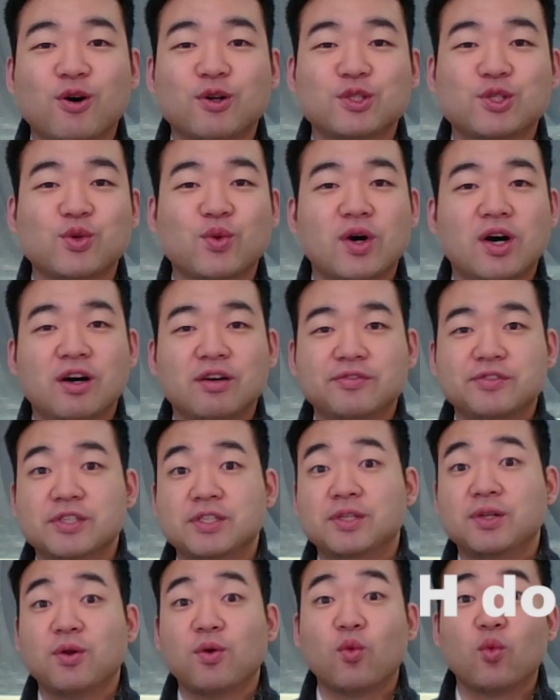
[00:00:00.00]
too
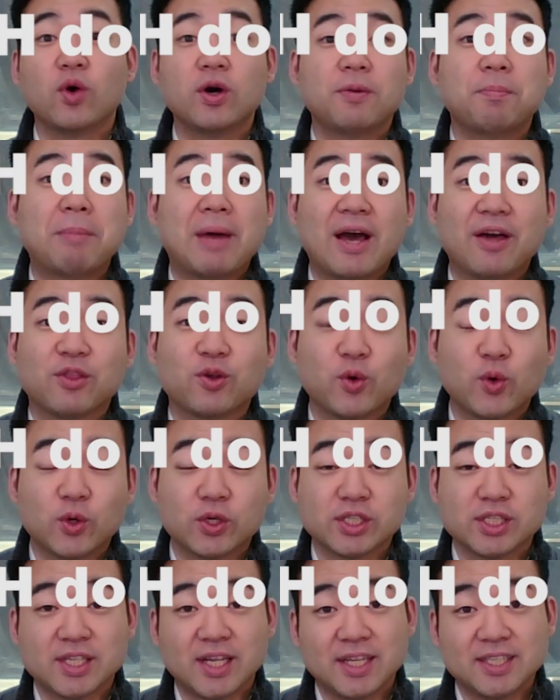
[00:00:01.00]
often, what math course
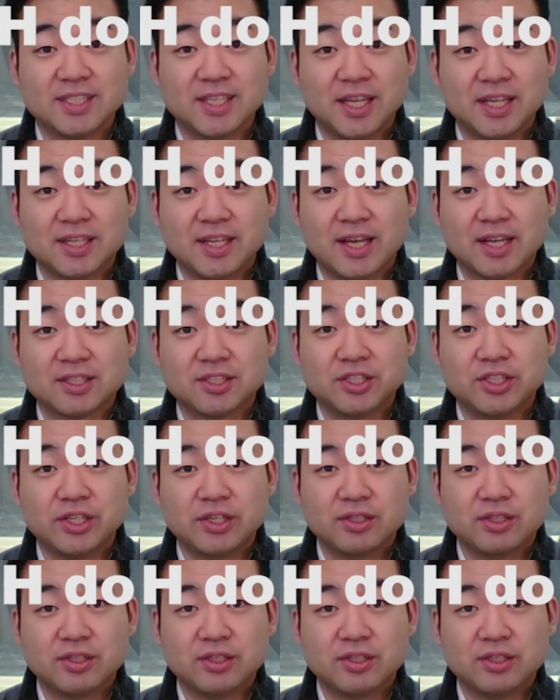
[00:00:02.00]
should I take next year?